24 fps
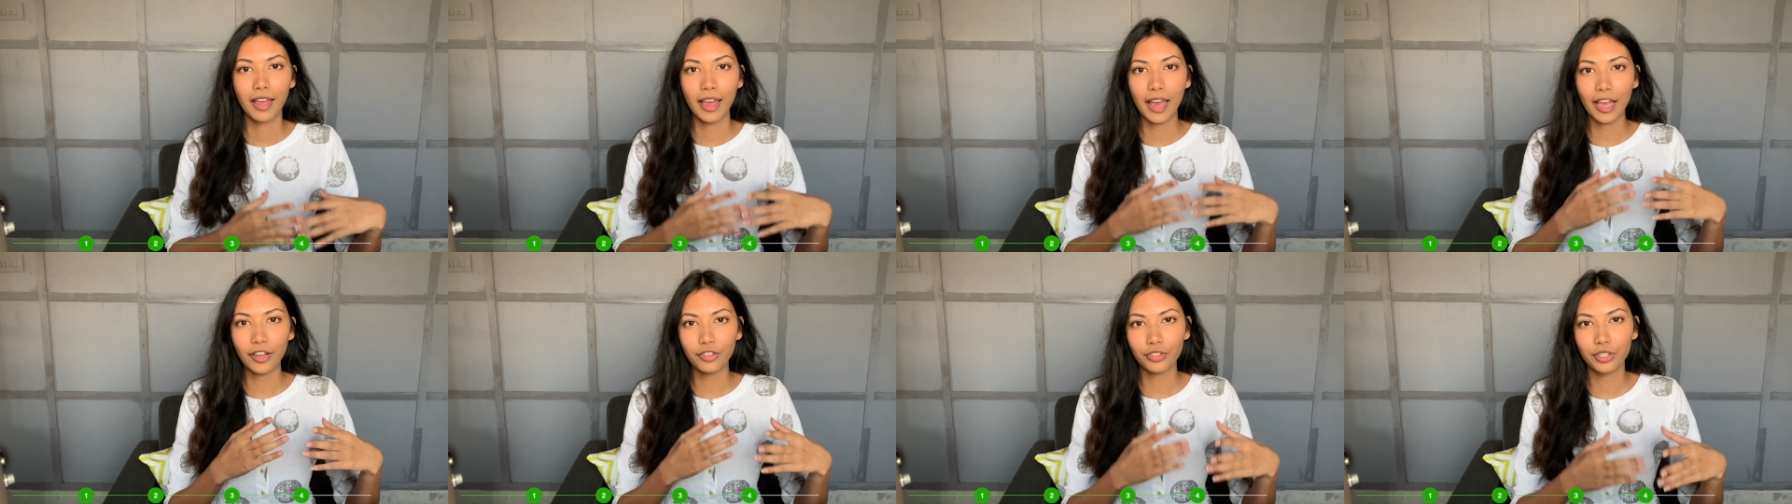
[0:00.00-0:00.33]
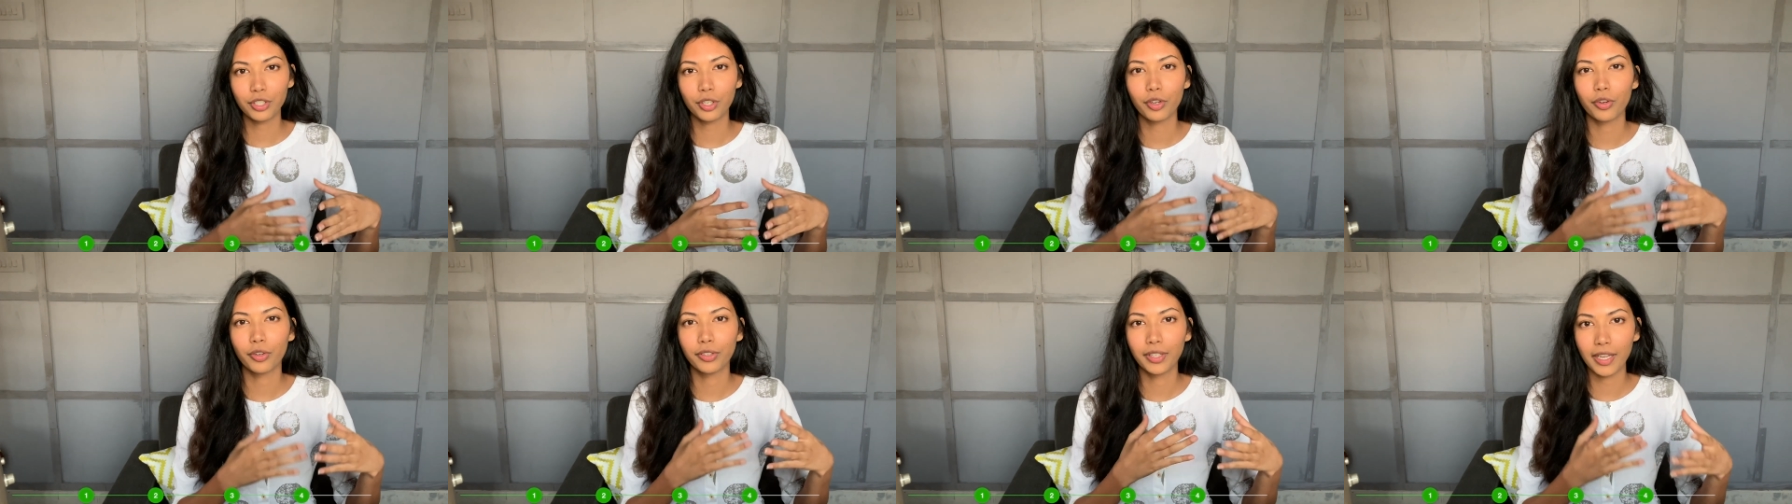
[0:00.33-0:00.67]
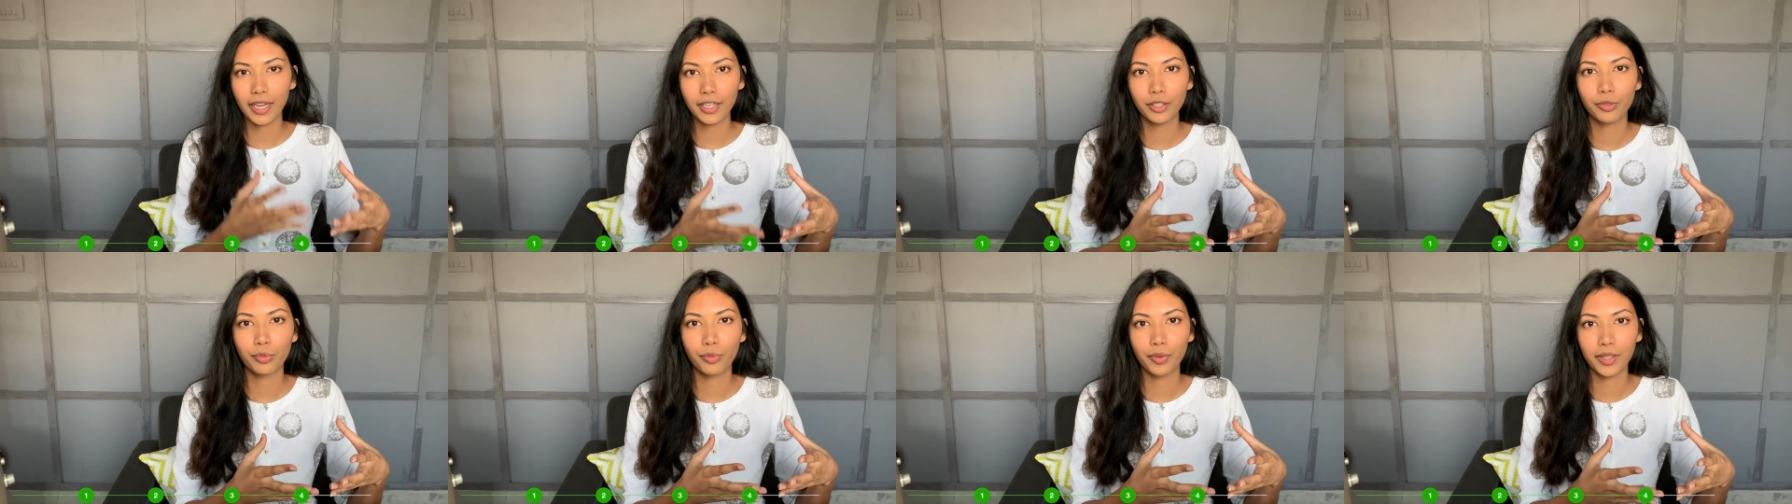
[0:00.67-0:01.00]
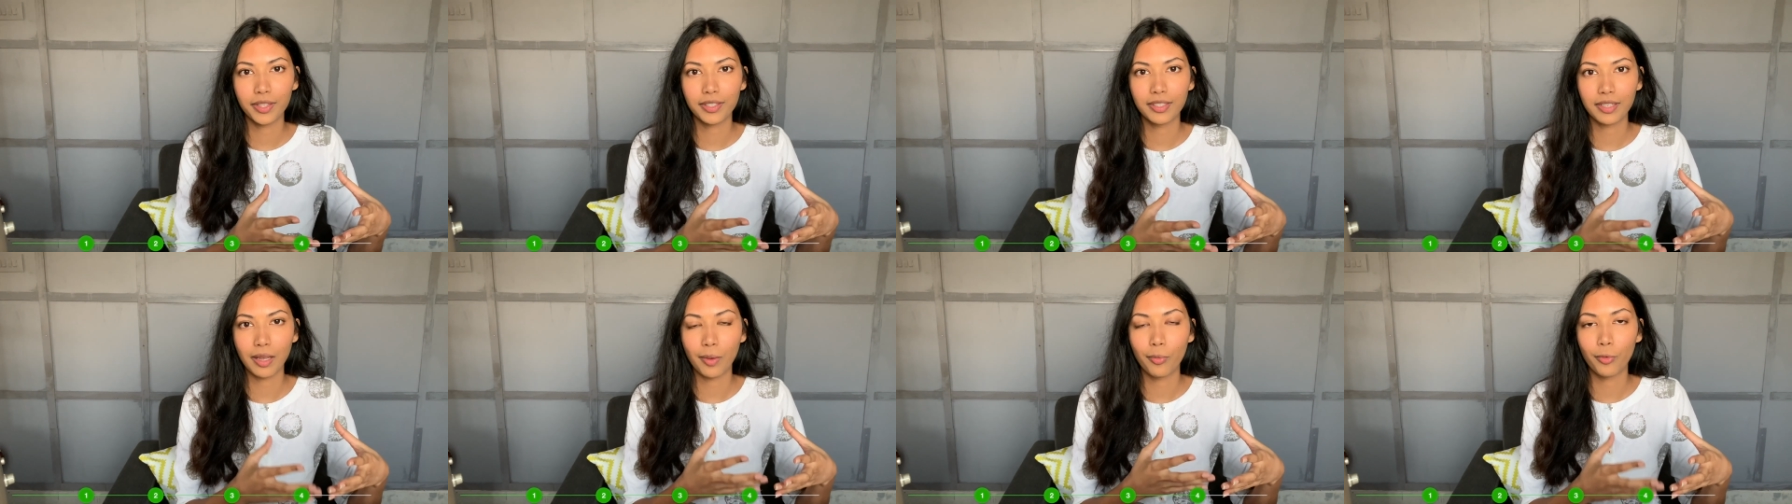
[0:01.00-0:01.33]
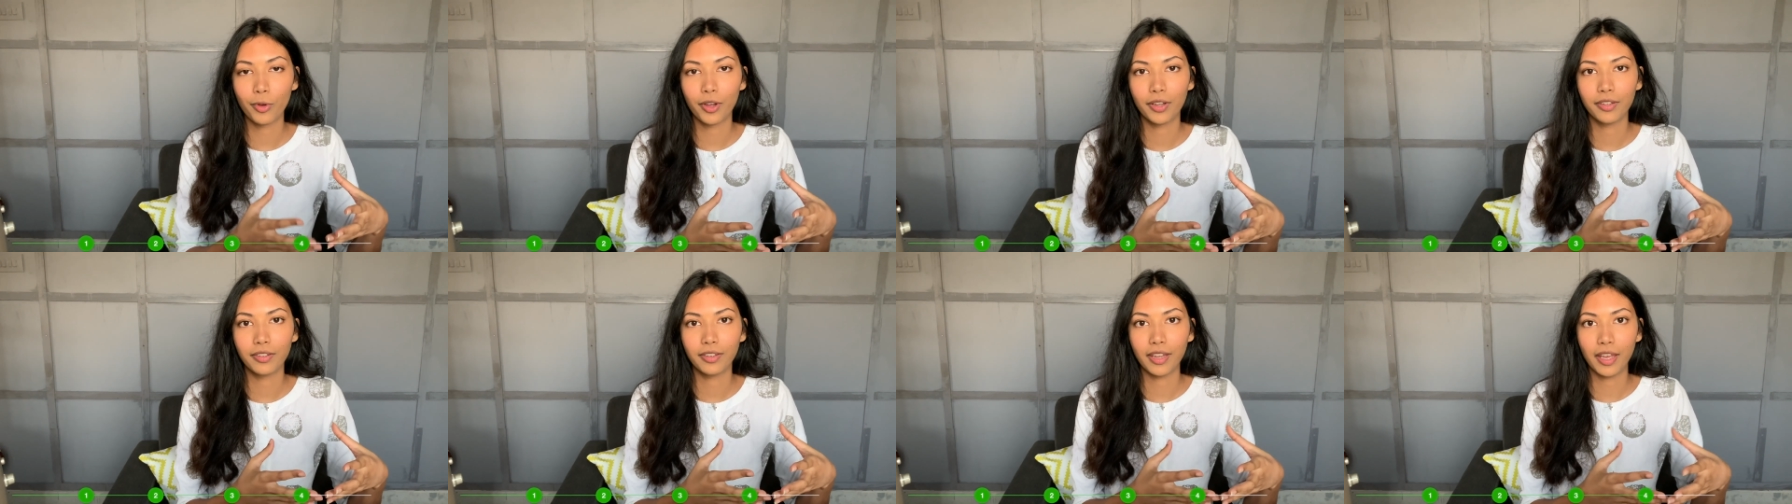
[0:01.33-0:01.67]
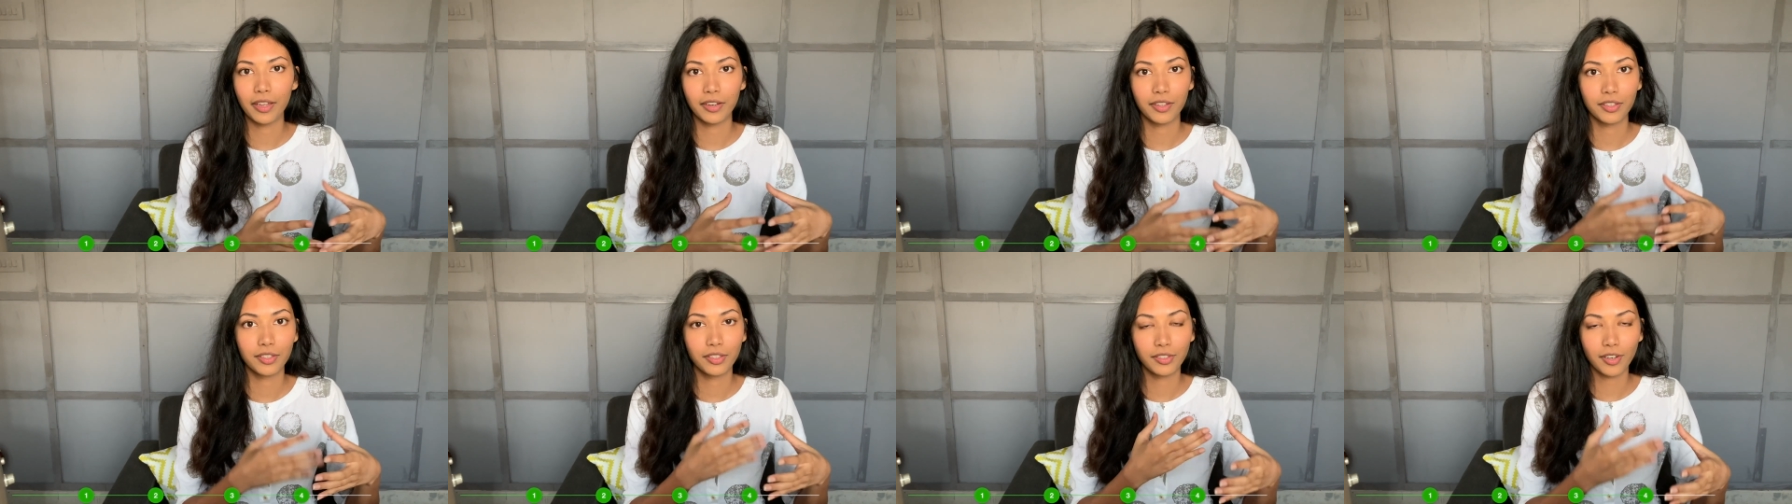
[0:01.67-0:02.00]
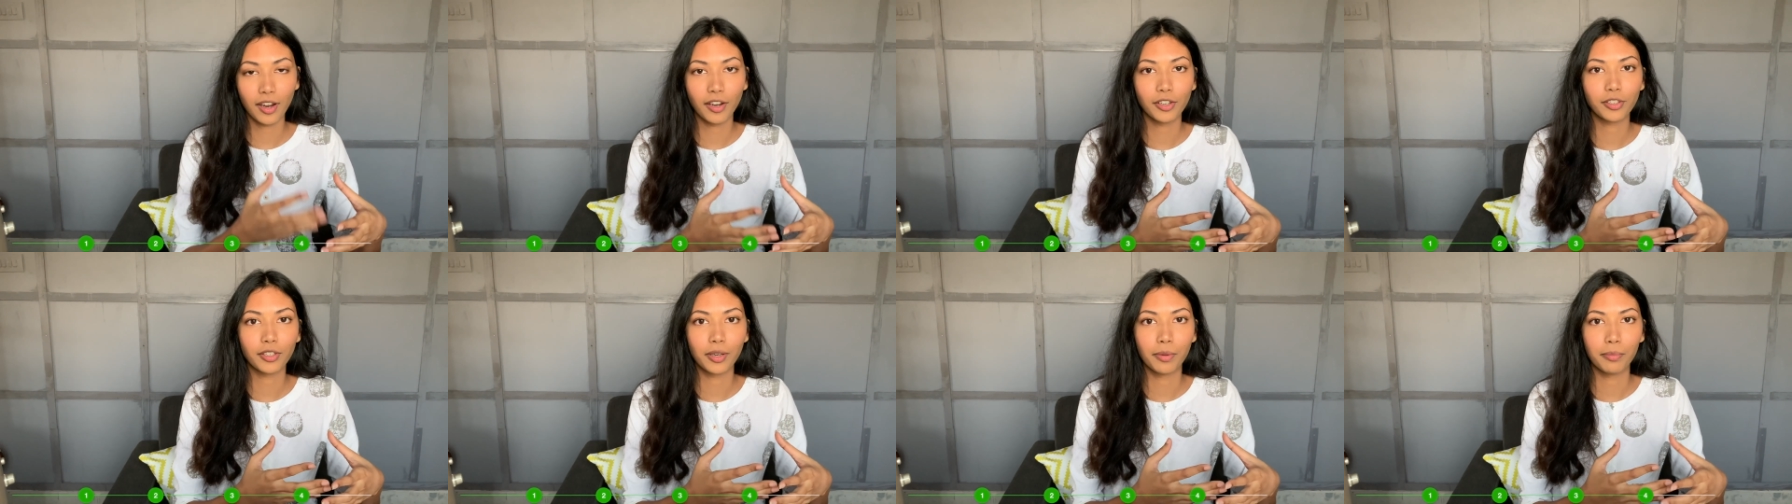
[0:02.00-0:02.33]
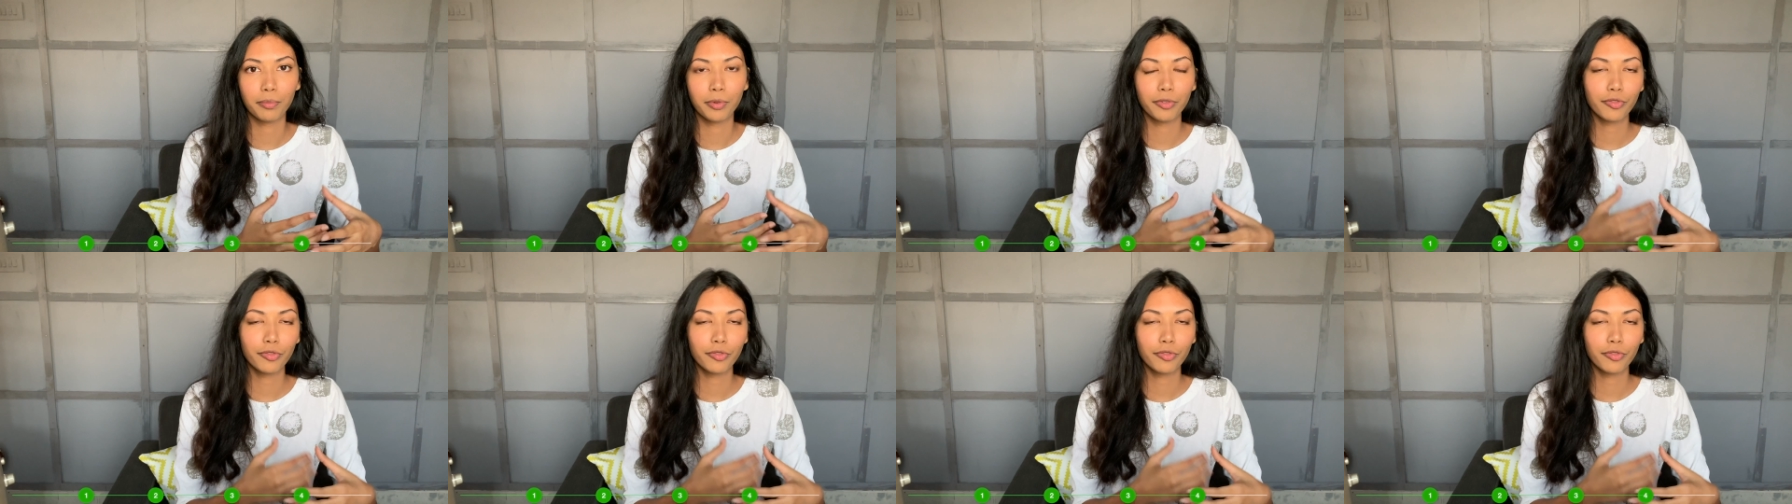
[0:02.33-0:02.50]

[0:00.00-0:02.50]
actually connect with someone at a startup